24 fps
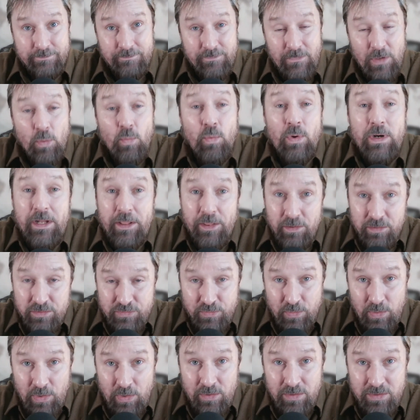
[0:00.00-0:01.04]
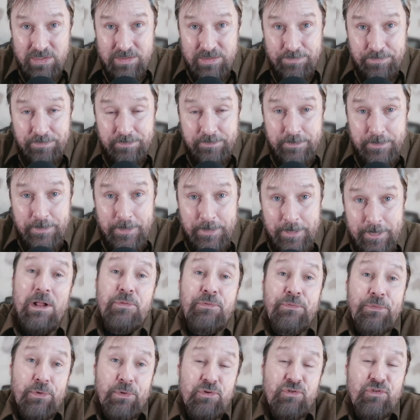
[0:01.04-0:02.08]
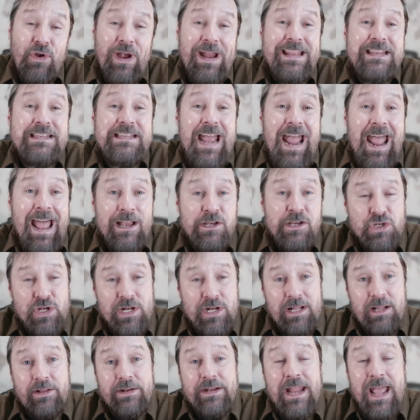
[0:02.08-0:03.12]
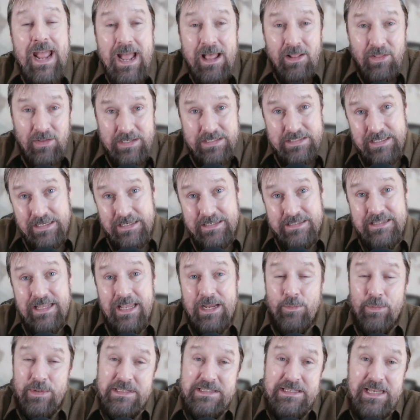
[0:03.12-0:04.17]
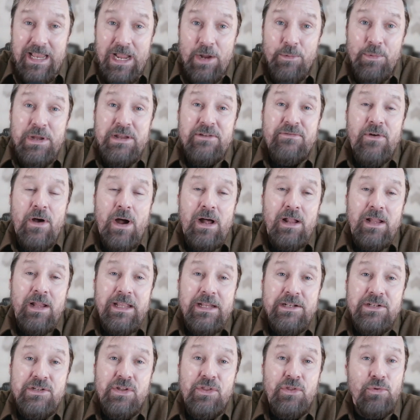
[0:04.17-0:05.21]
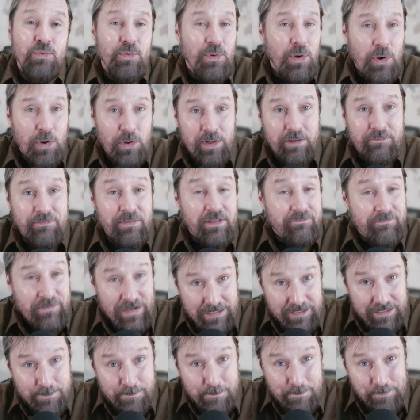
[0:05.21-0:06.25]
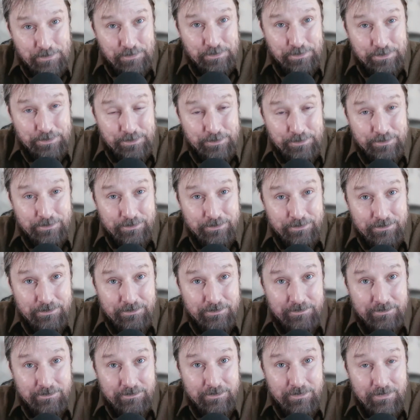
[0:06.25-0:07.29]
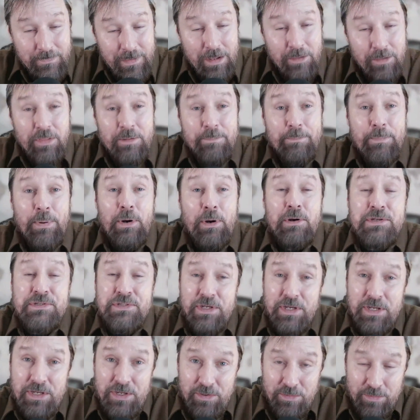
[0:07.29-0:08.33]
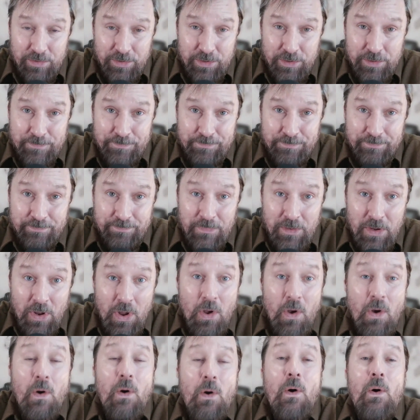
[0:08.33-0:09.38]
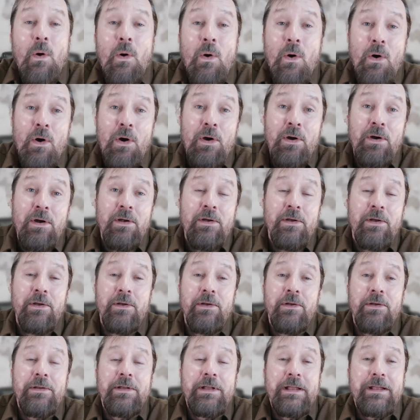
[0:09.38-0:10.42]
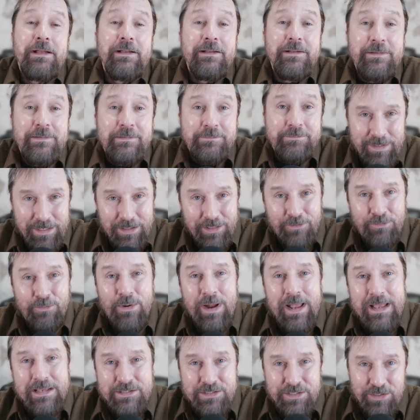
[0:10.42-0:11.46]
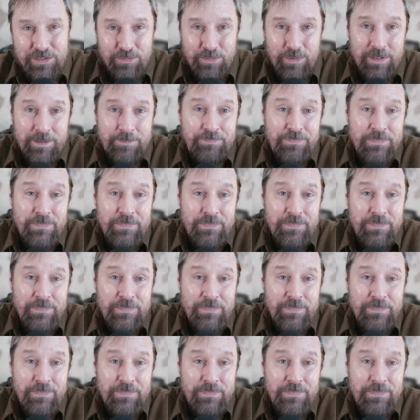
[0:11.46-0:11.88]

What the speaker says: What are those roles? Through transactional analysis, they would say we fall into the role of the victim, the persecutor, or the rescuer.